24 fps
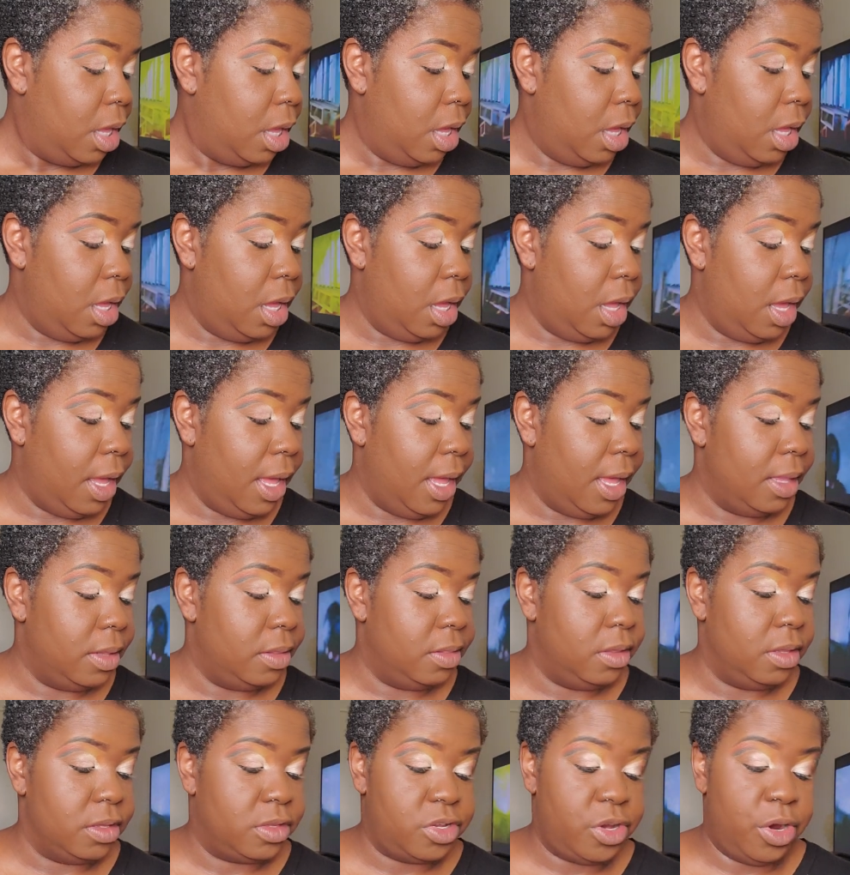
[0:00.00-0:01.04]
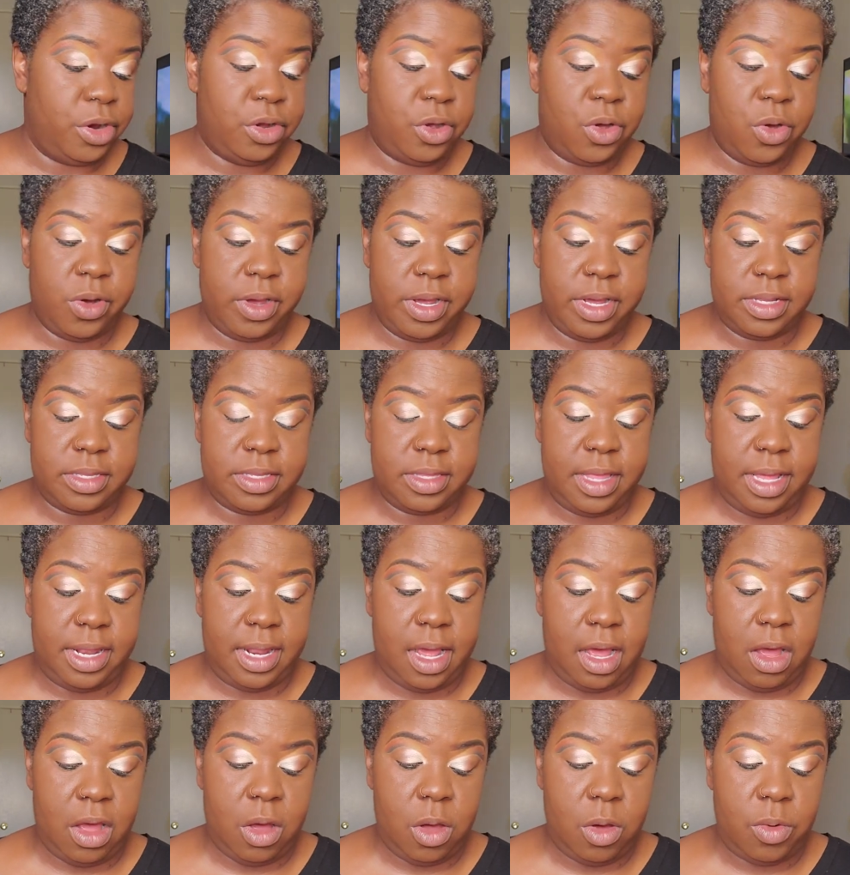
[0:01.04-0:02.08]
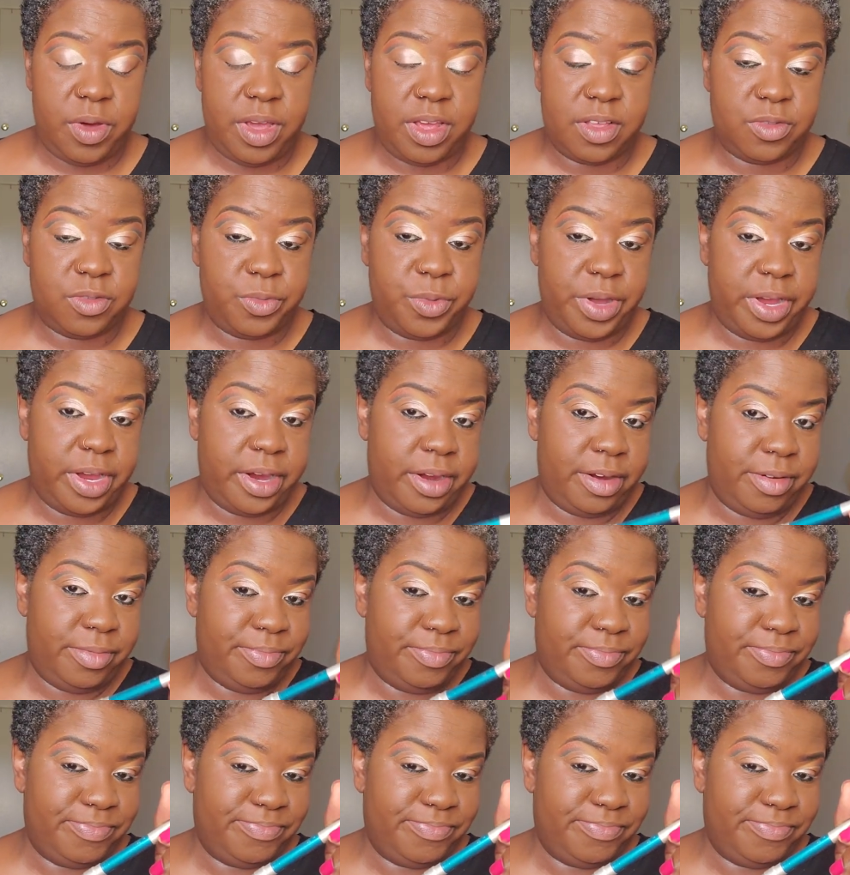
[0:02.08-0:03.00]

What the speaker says: The turquoise that I always wear,